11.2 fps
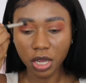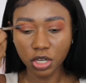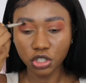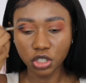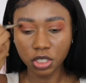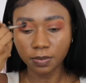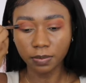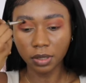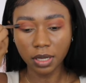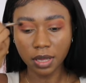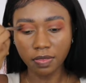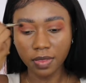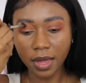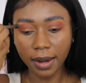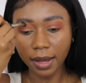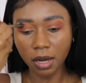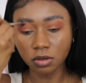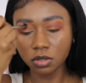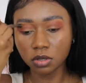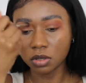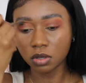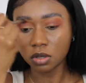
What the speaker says: and just blend that out.